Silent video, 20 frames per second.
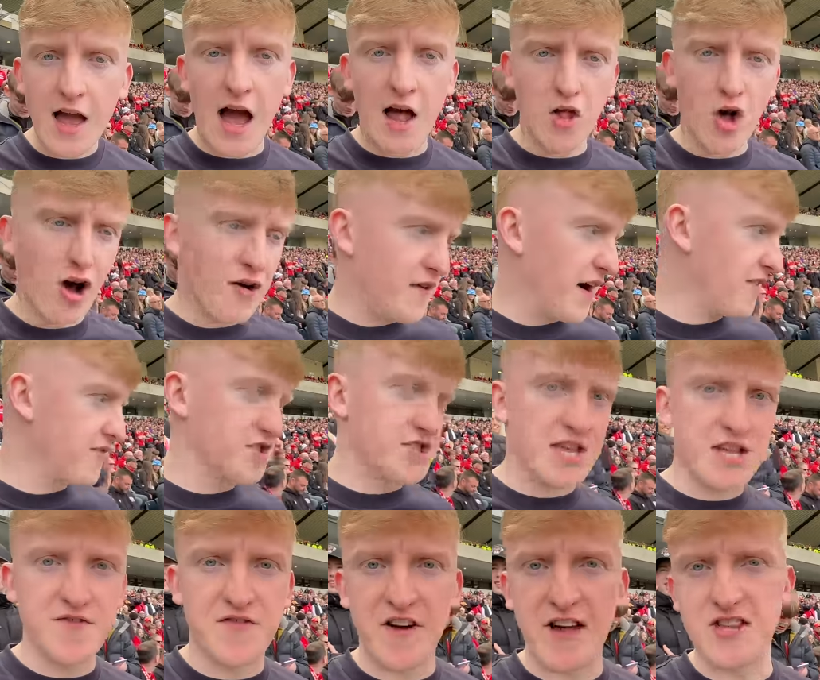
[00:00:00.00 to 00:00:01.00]
A lot of
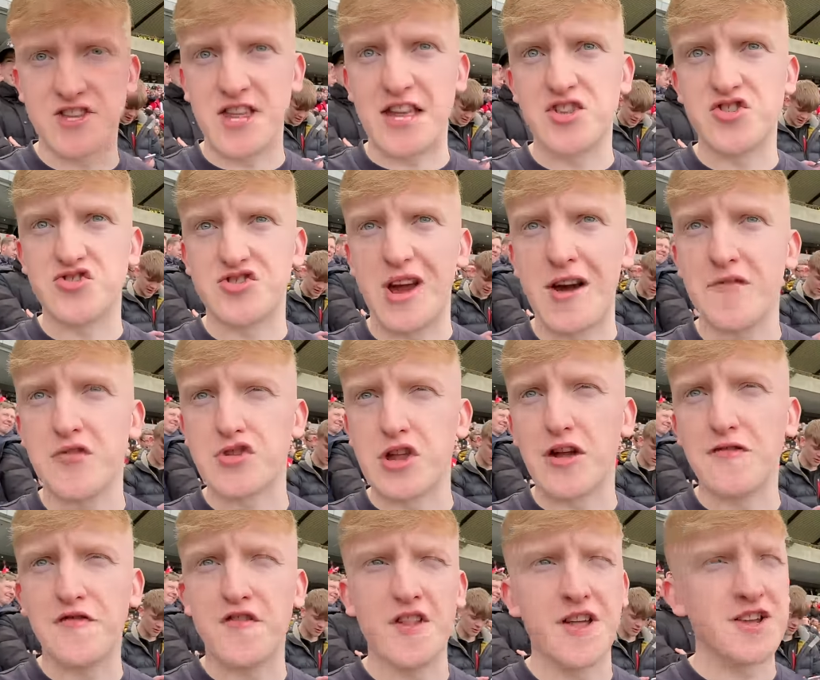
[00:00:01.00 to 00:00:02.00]
Aberdeen fans didn't travel down
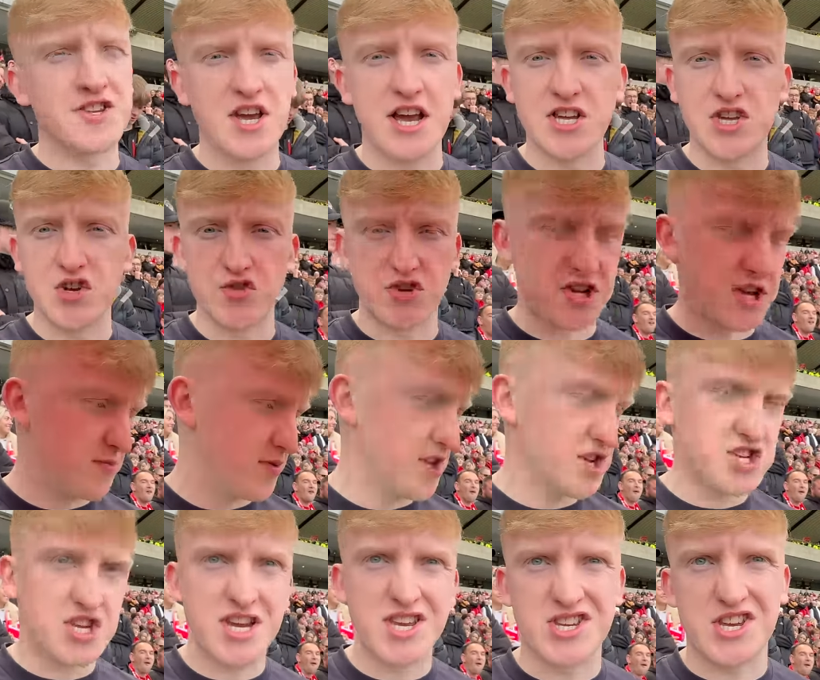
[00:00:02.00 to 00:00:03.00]
for this, as you can see with the
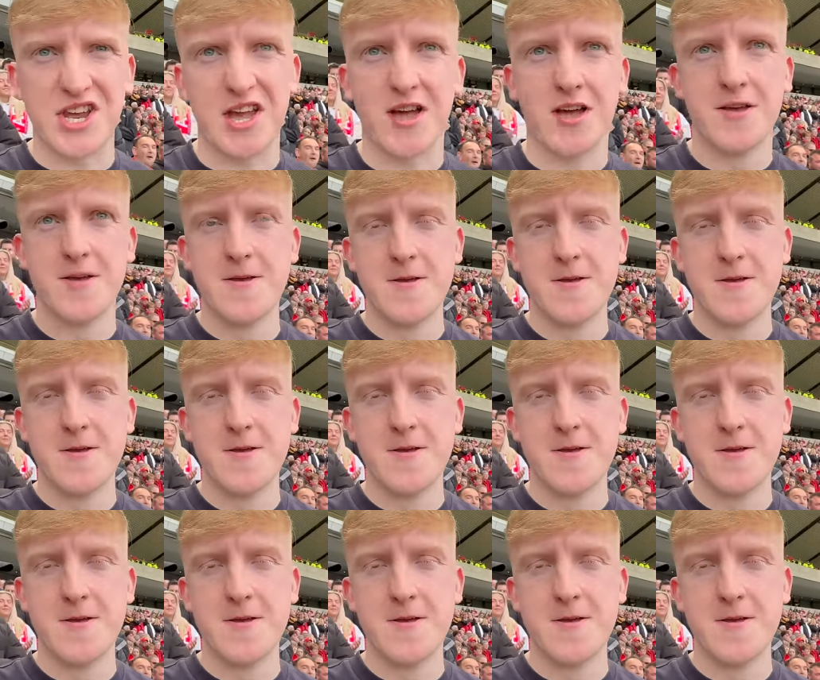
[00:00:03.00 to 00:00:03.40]
seats here.